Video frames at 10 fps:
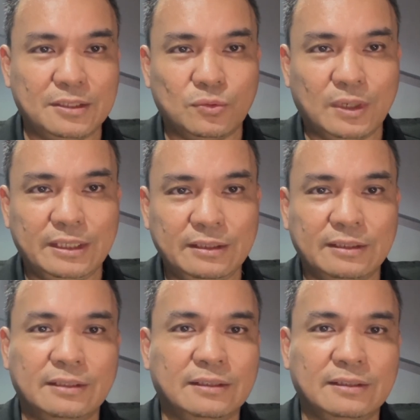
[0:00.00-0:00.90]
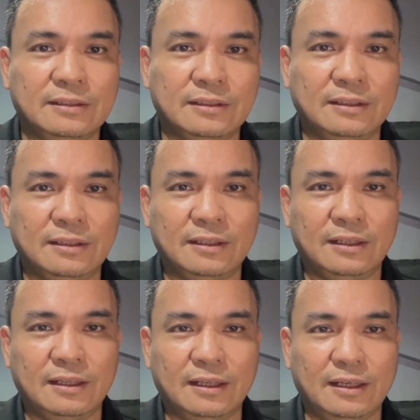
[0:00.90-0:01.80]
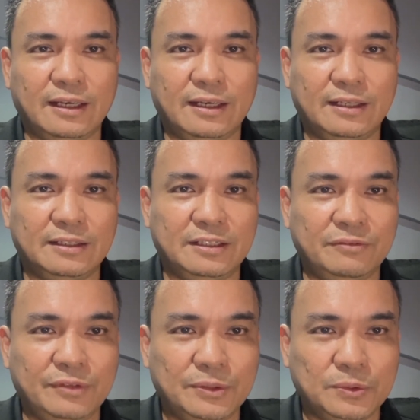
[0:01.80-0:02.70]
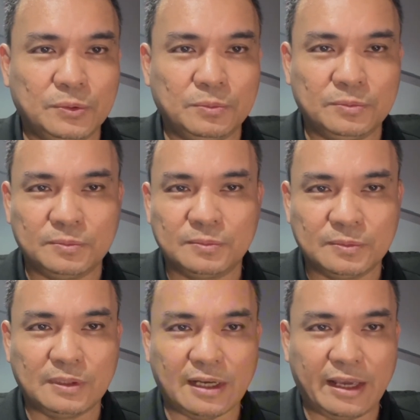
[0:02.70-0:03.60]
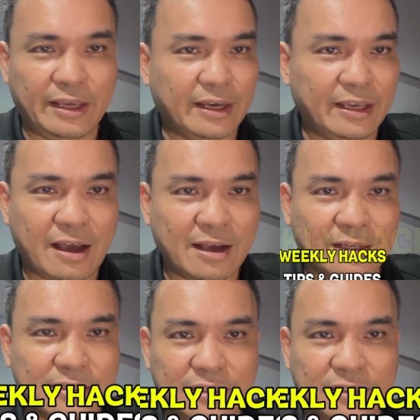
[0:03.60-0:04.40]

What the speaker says: one, and give you AI hacks,